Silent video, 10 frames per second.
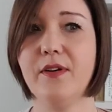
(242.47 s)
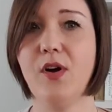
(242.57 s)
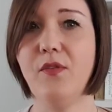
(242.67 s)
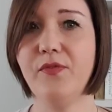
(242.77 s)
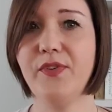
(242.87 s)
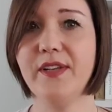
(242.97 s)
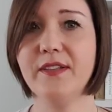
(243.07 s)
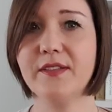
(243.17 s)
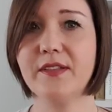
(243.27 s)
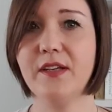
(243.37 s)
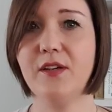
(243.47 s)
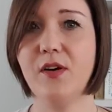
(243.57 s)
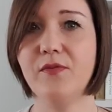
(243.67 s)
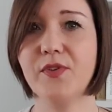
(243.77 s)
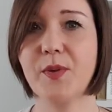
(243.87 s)
confident and
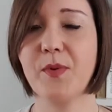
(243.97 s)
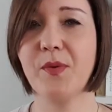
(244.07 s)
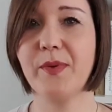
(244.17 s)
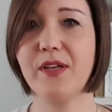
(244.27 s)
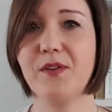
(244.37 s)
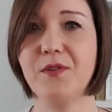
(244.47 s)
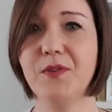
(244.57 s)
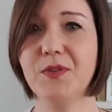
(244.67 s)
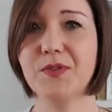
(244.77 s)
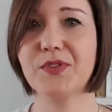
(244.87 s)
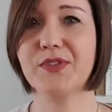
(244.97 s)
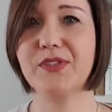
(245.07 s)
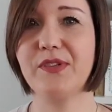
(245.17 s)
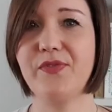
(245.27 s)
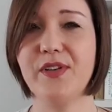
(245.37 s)
comfortable because
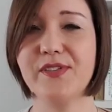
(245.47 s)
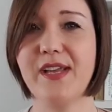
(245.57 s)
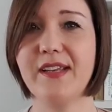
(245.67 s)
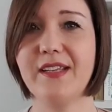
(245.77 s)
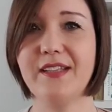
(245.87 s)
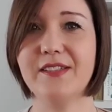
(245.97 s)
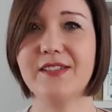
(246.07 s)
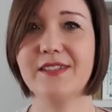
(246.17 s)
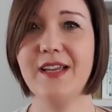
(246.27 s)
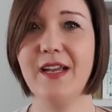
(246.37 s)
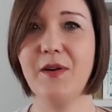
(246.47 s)
he feels like he's